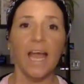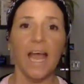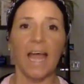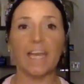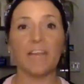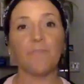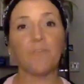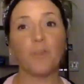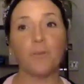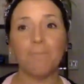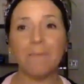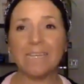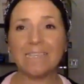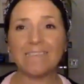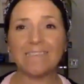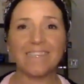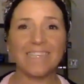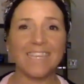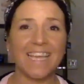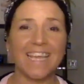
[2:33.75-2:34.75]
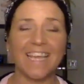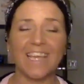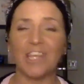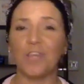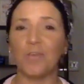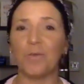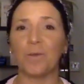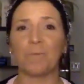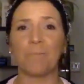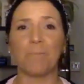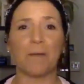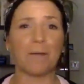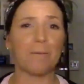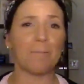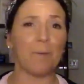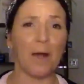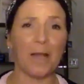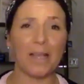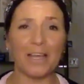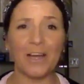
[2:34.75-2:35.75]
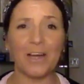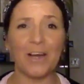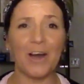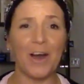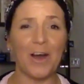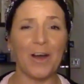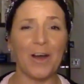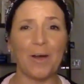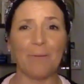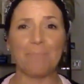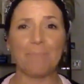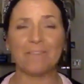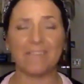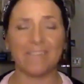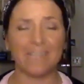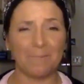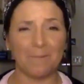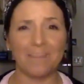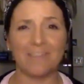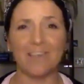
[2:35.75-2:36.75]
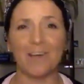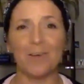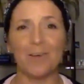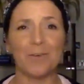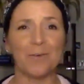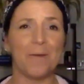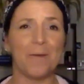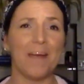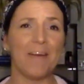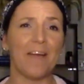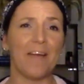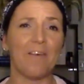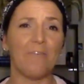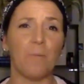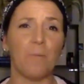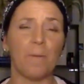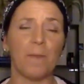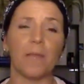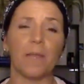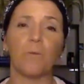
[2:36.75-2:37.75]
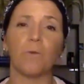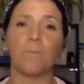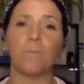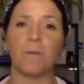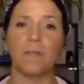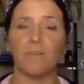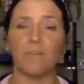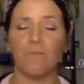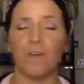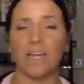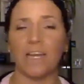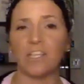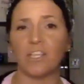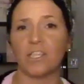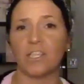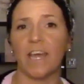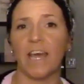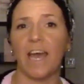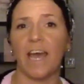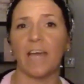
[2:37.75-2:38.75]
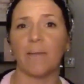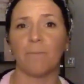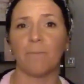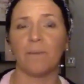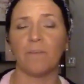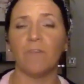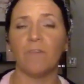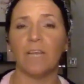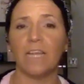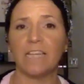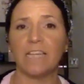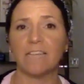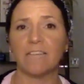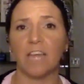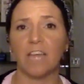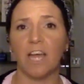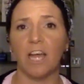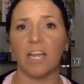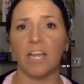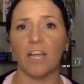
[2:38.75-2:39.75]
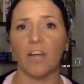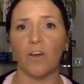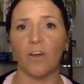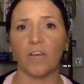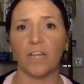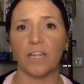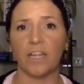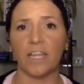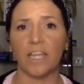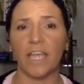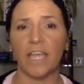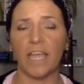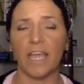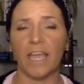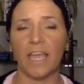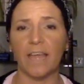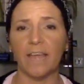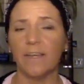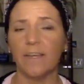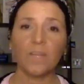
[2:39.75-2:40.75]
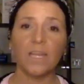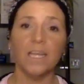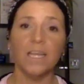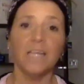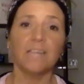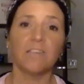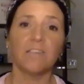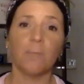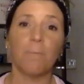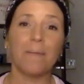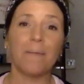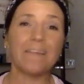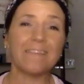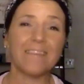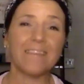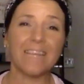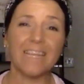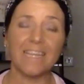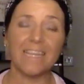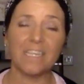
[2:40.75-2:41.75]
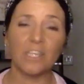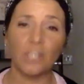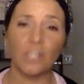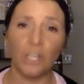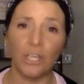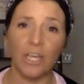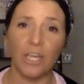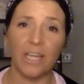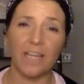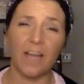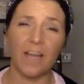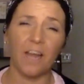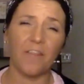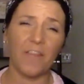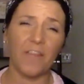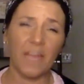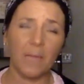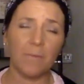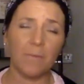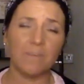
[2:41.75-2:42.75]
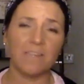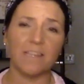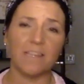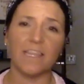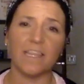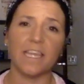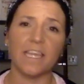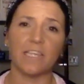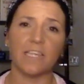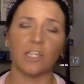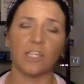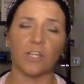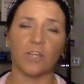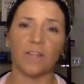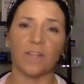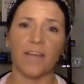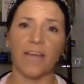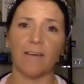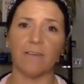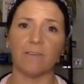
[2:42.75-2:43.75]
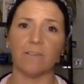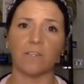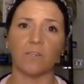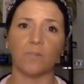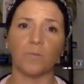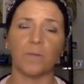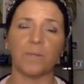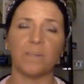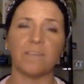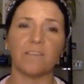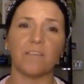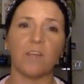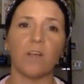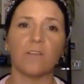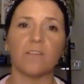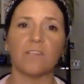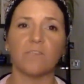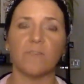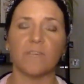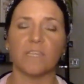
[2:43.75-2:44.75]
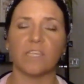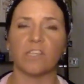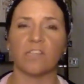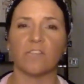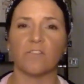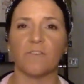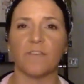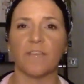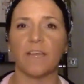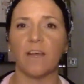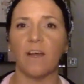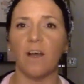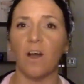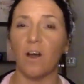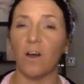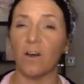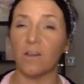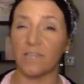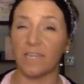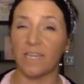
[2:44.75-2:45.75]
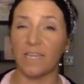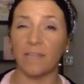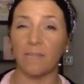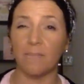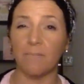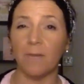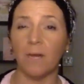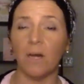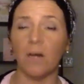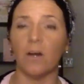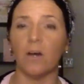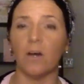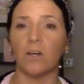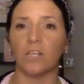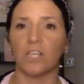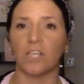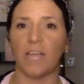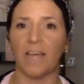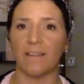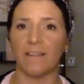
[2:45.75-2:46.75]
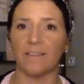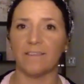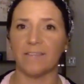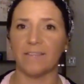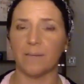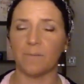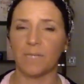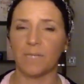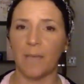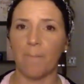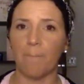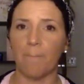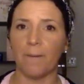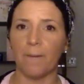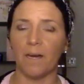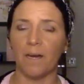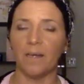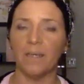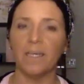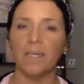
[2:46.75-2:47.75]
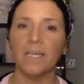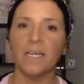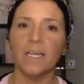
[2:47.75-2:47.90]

And if you missed it, you would be buying a car 6 months old or wherever, but it would be the reg that had been released earlier on in the year. So basically, I think it was in the year 2000, we started registering cars in the March and the September.